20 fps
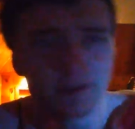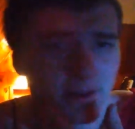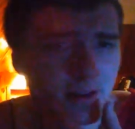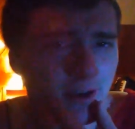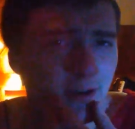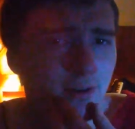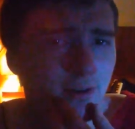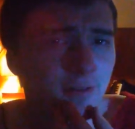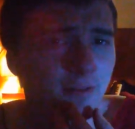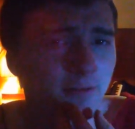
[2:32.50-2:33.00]
you
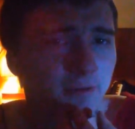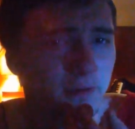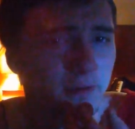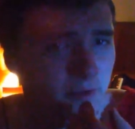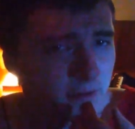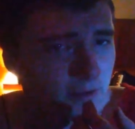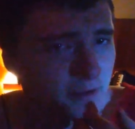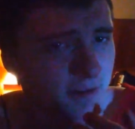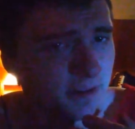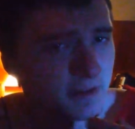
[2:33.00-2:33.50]
know,
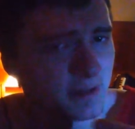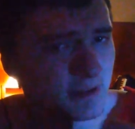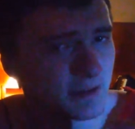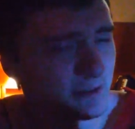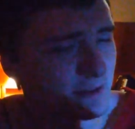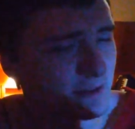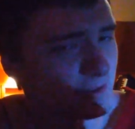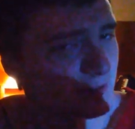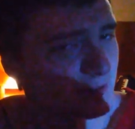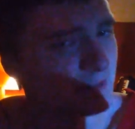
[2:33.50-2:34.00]

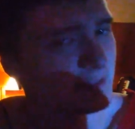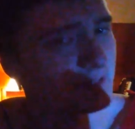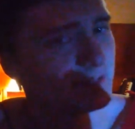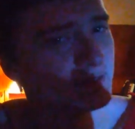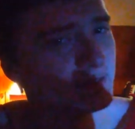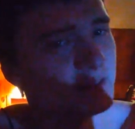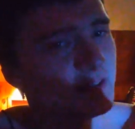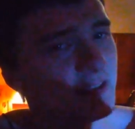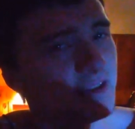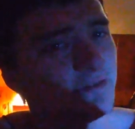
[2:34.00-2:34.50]
to
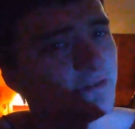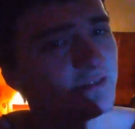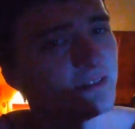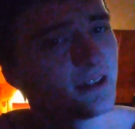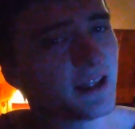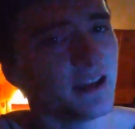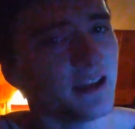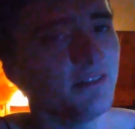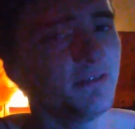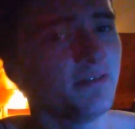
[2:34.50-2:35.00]
live
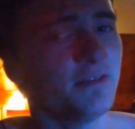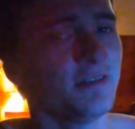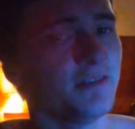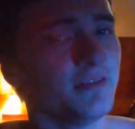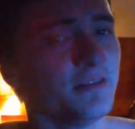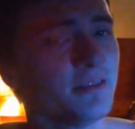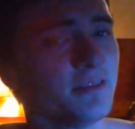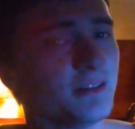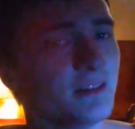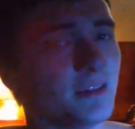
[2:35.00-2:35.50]

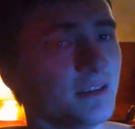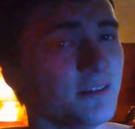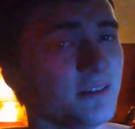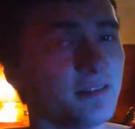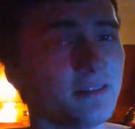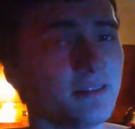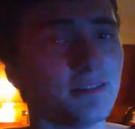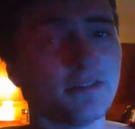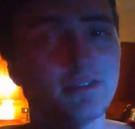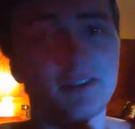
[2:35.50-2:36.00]
life
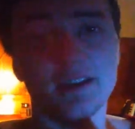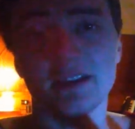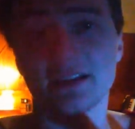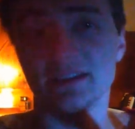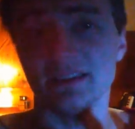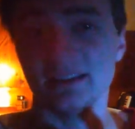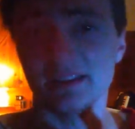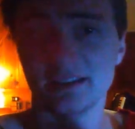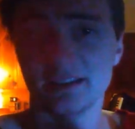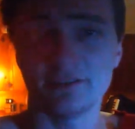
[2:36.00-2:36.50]
is to
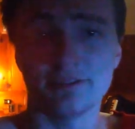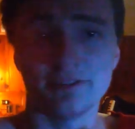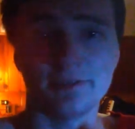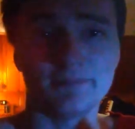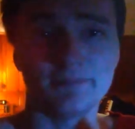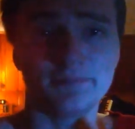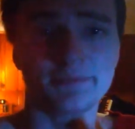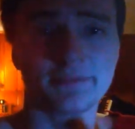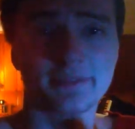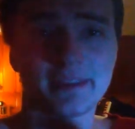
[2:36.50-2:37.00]
fucking
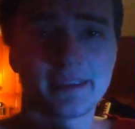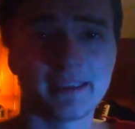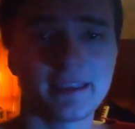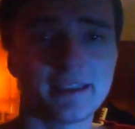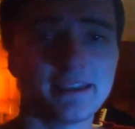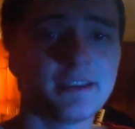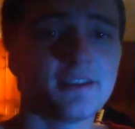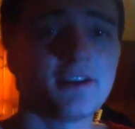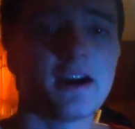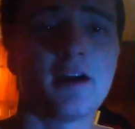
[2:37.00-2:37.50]
live,
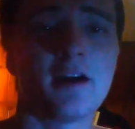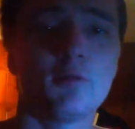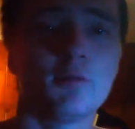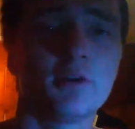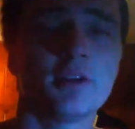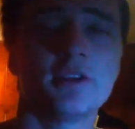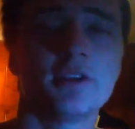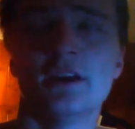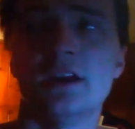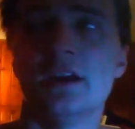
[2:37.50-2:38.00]
and, you know, I
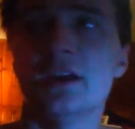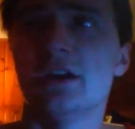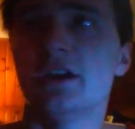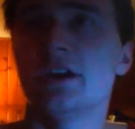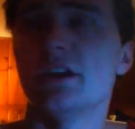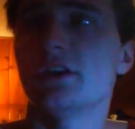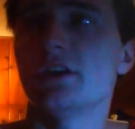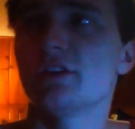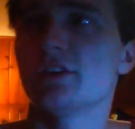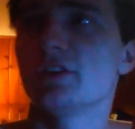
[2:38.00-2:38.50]
want
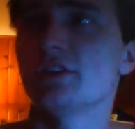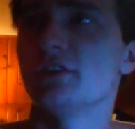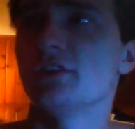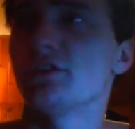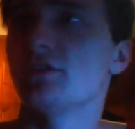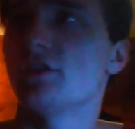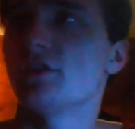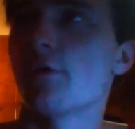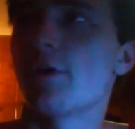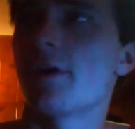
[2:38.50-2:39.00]

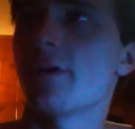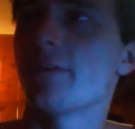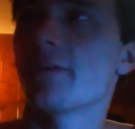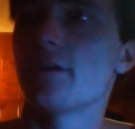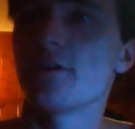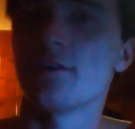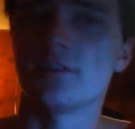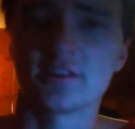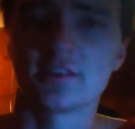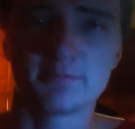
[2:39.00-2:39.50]
to go
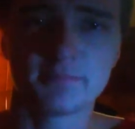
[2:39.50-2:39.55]
out there and